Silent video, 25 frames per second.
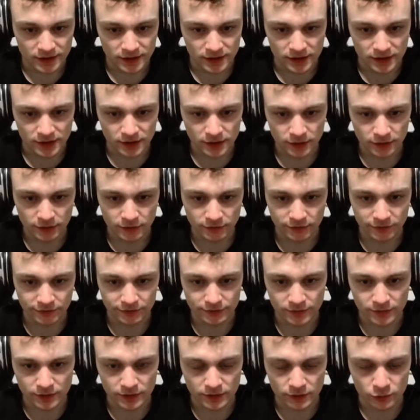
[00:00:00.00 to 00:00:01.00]

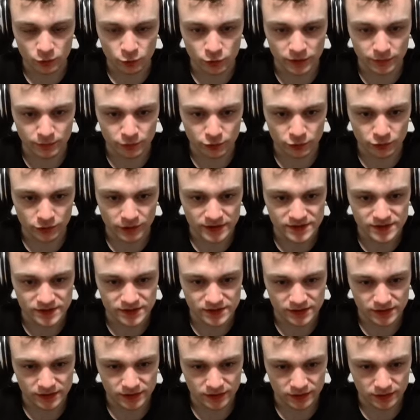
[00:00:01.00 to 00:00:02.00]
If we press
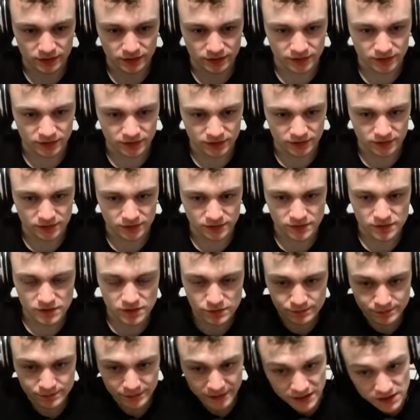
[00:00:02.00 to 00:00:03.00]
the
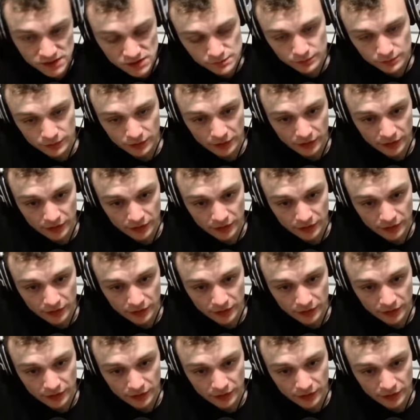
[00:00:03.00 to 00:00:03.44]
space bar,